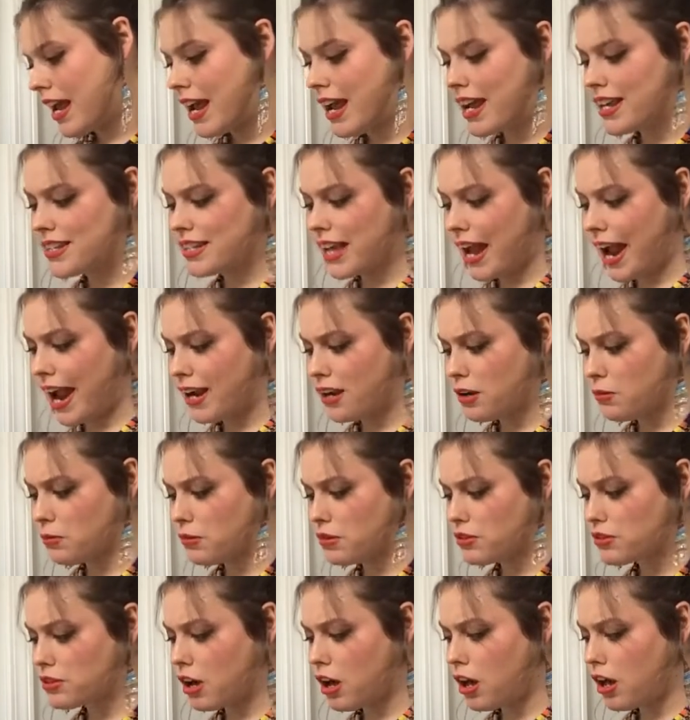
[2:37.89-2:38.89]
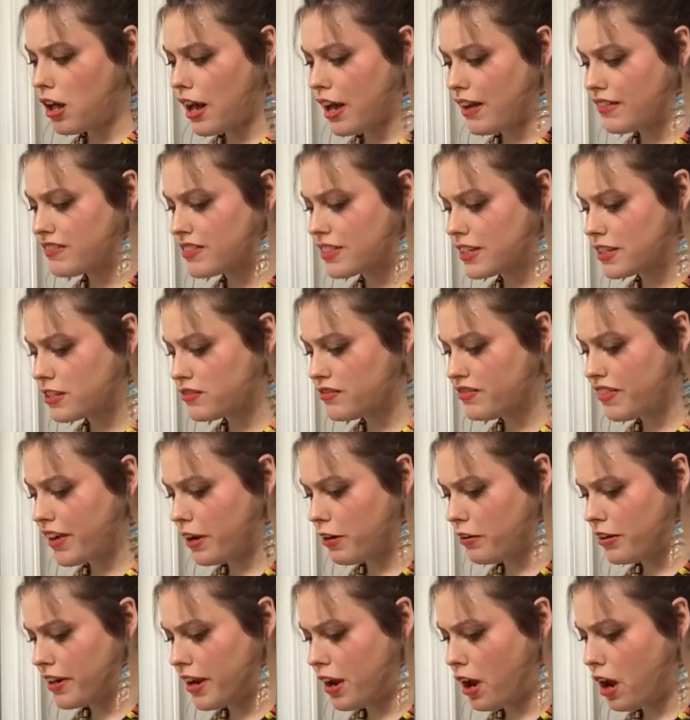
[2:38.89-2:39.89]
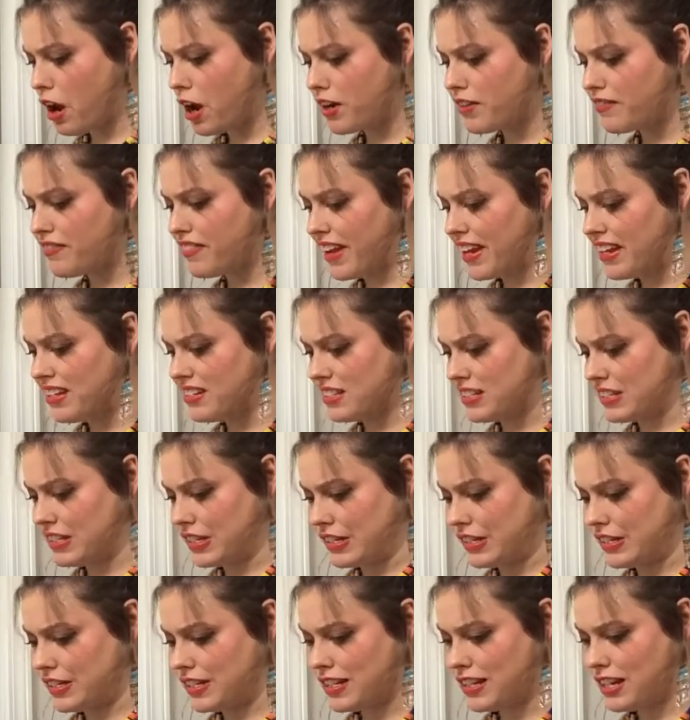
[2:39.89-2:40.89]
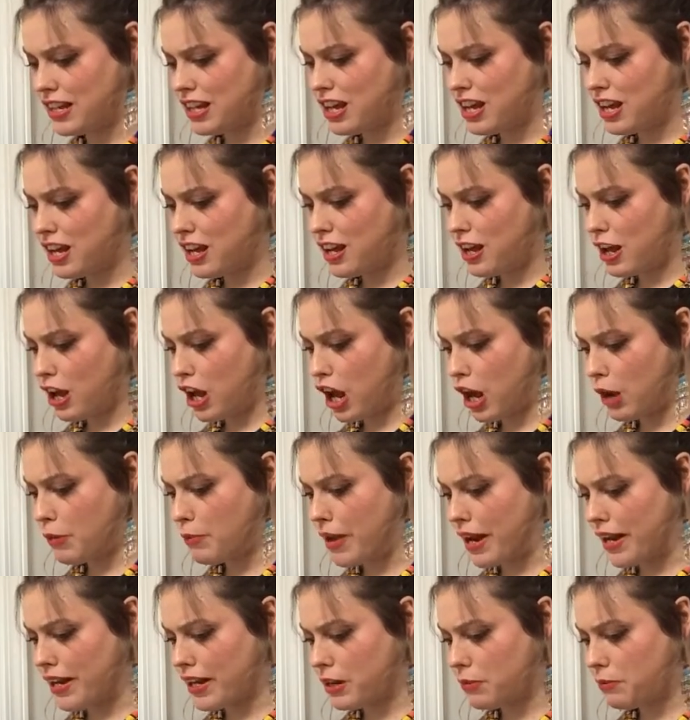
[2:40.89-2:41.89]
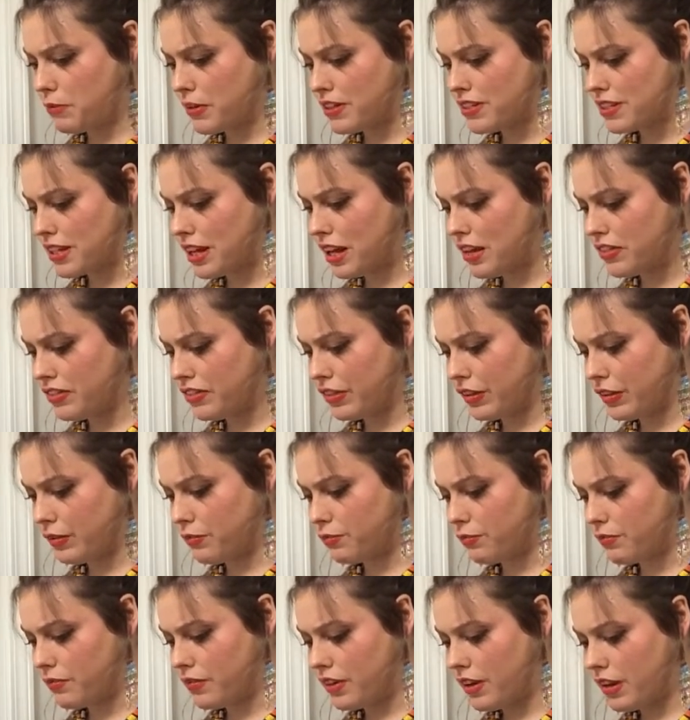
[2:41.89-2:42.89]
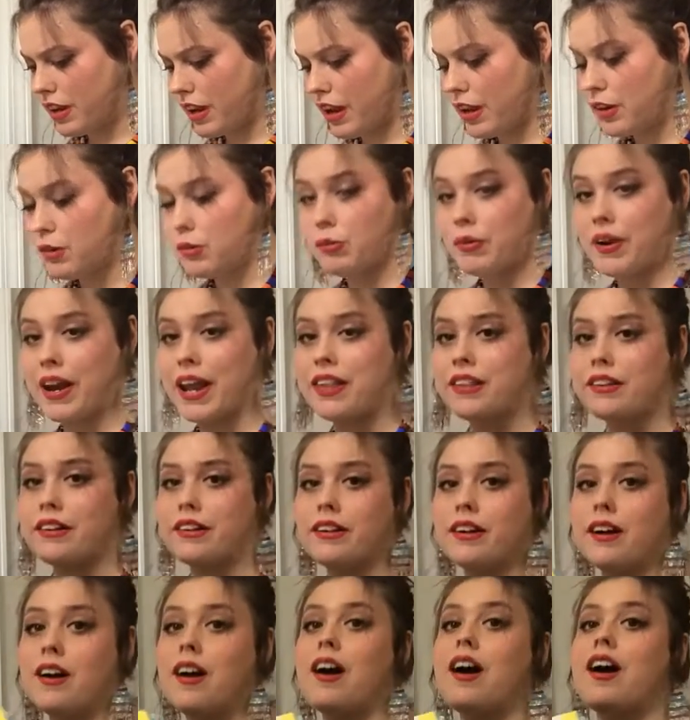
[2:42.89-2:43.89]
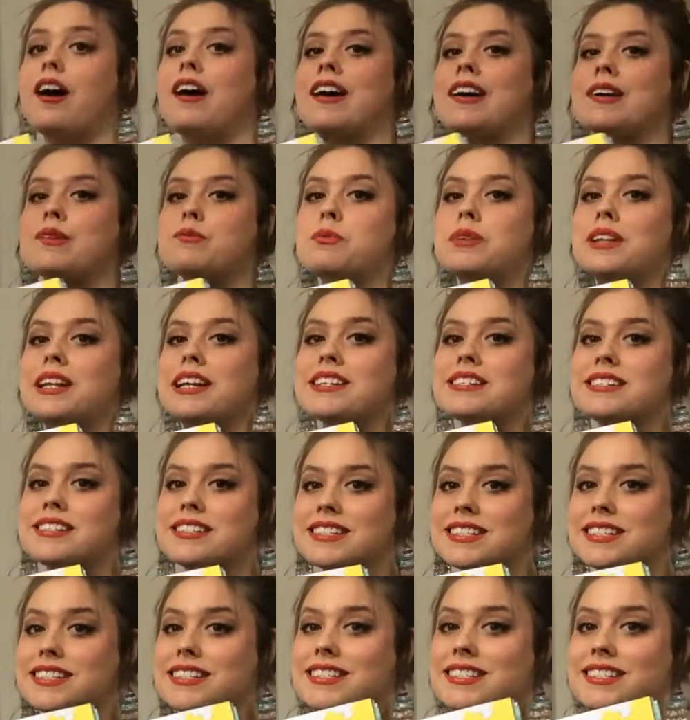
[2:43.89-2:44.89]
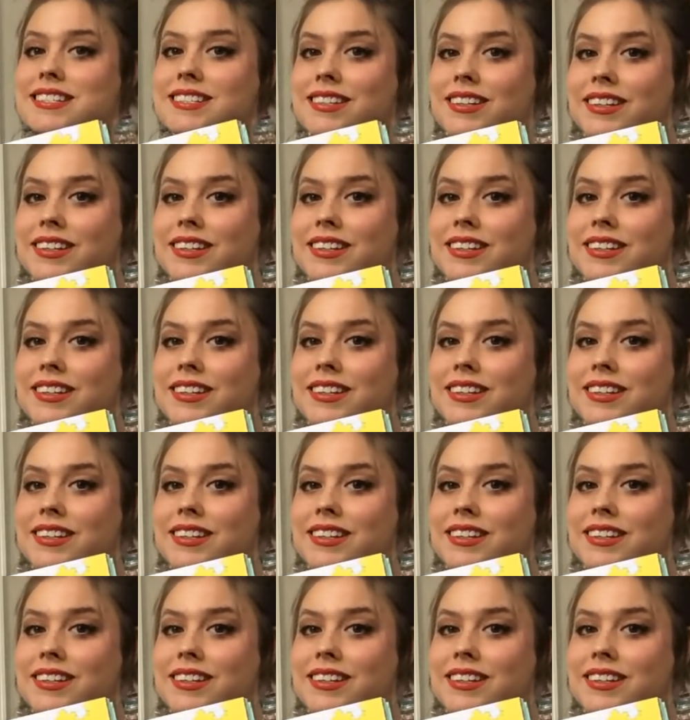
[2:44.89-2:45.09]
His animals all have such very odd faces. I'll bet he must hunt them in rather odd places.